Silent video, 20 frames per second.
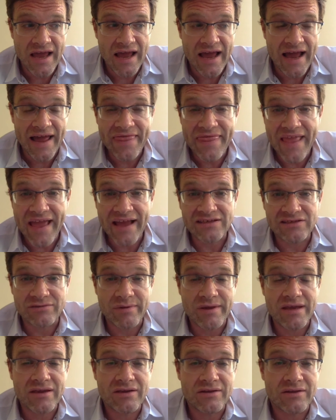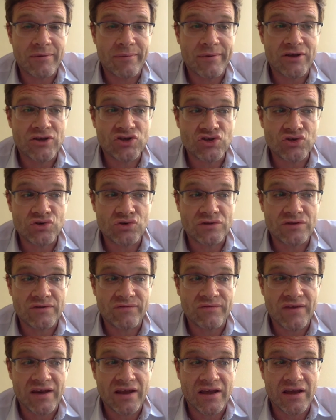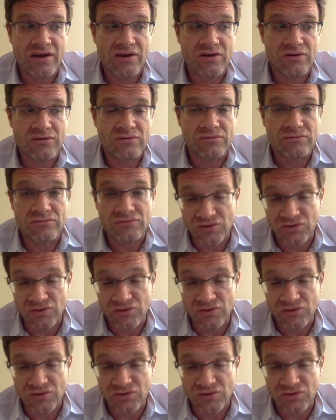And next week, there'll be a shorter video